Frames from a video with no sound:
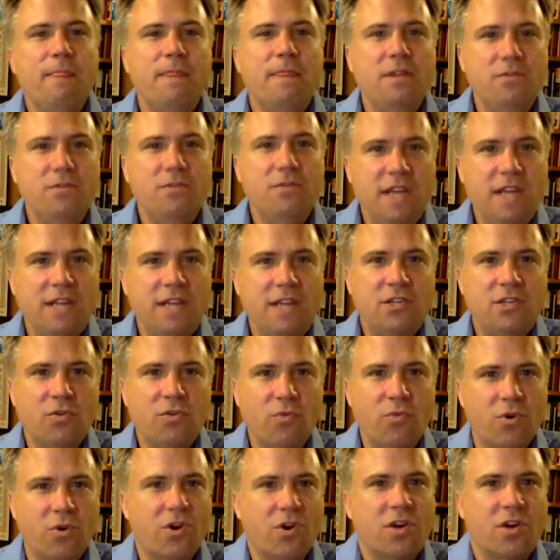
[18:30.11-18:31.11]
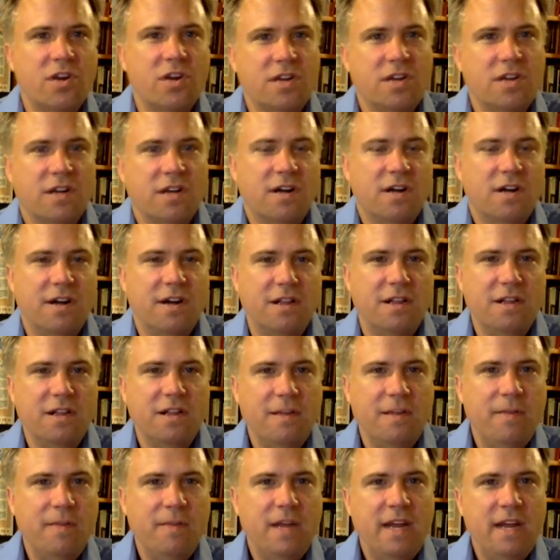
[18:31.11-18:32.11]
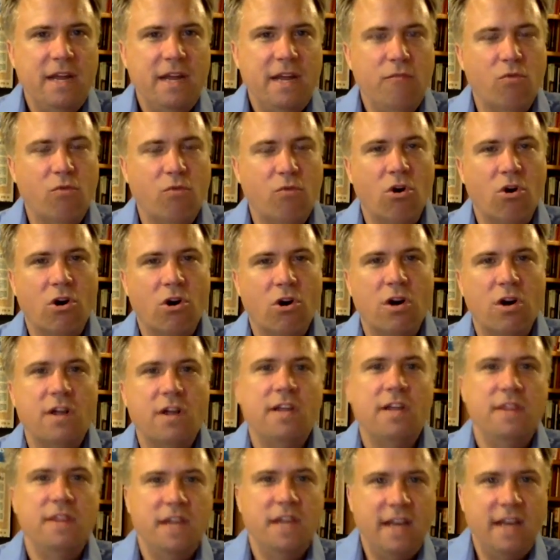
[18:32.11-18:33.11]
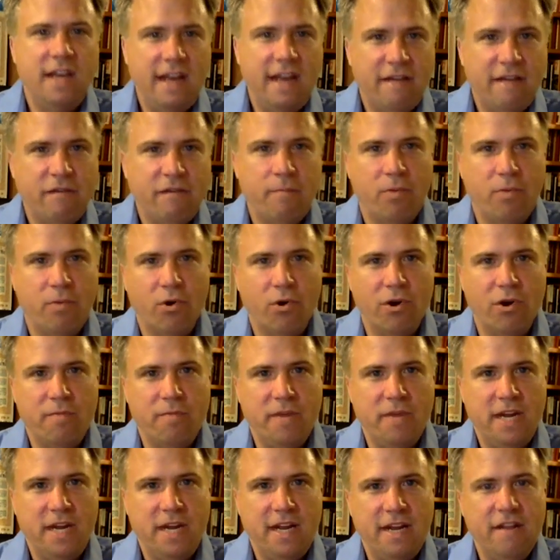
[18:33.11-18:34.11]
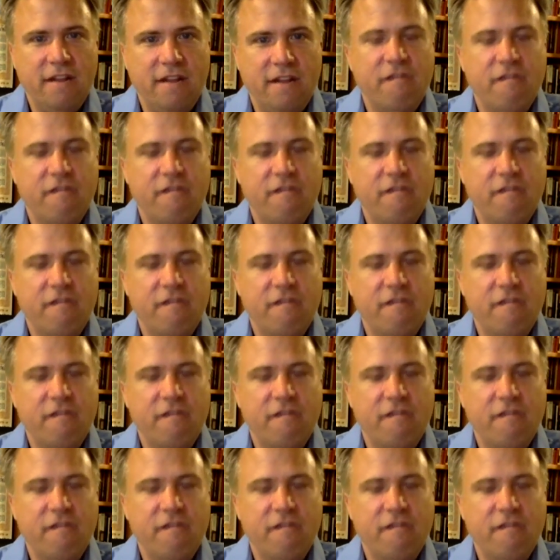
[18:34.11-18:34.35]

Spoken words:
you need to work on eliminating war and then have a board meeting,